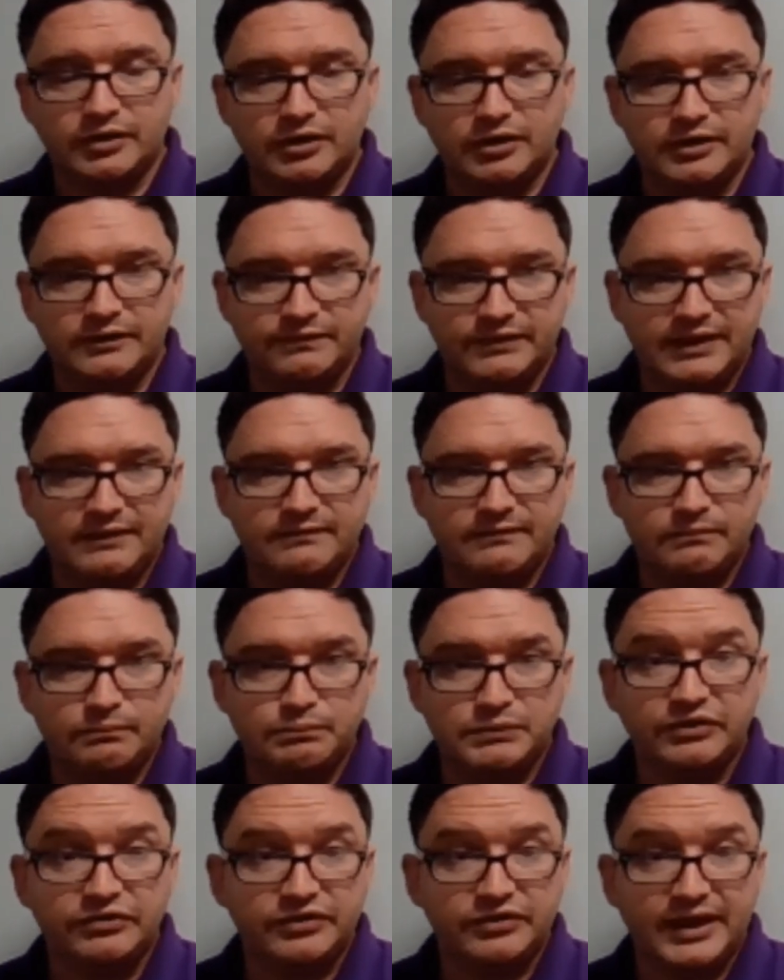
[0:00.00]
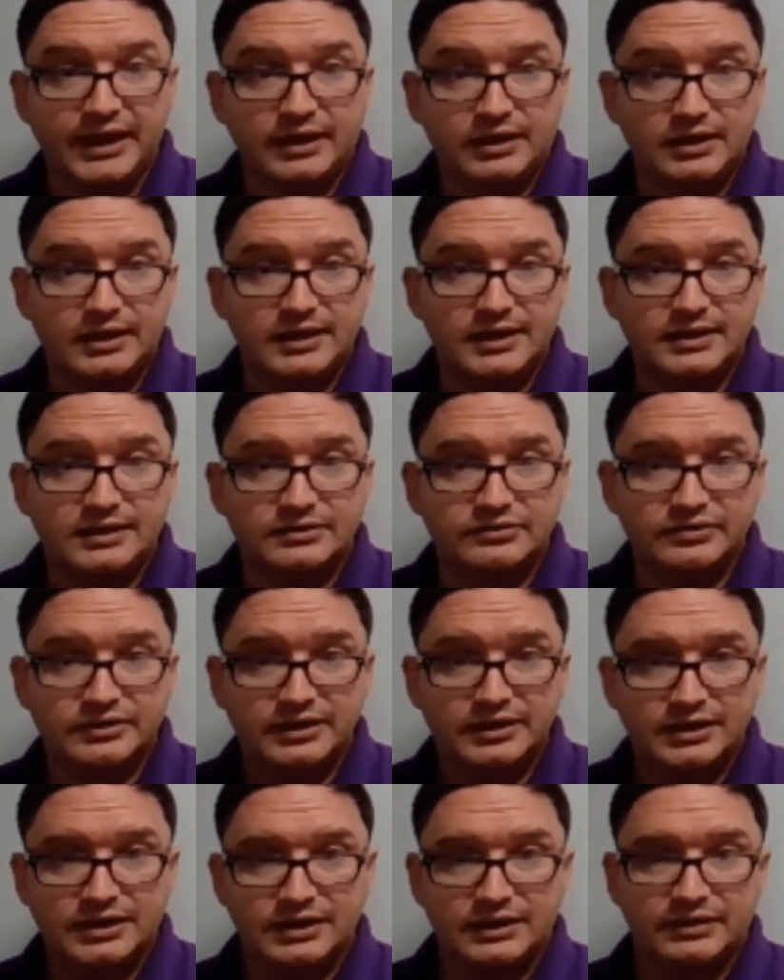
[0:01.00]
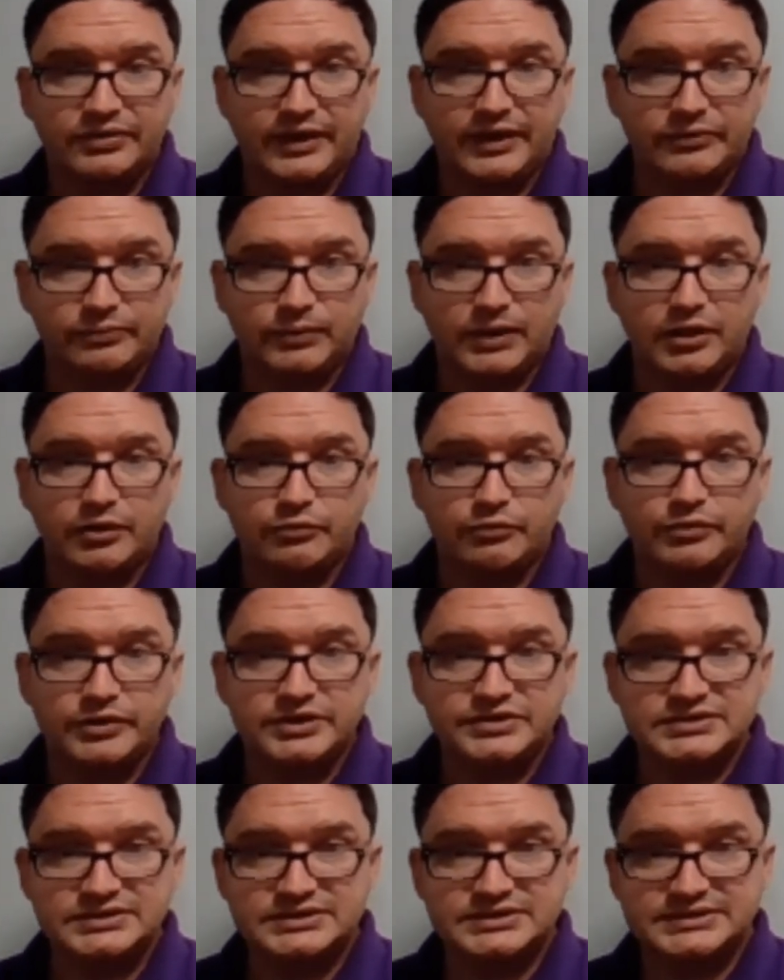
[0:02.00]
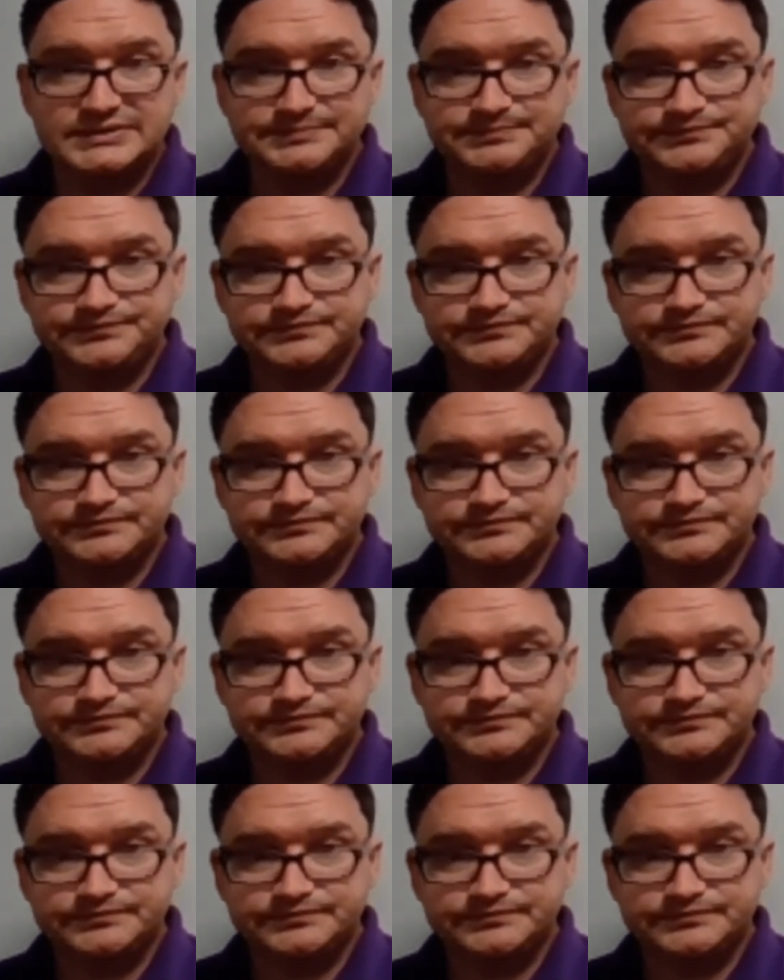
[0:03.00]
if they've missed that class. That's one of the reasons.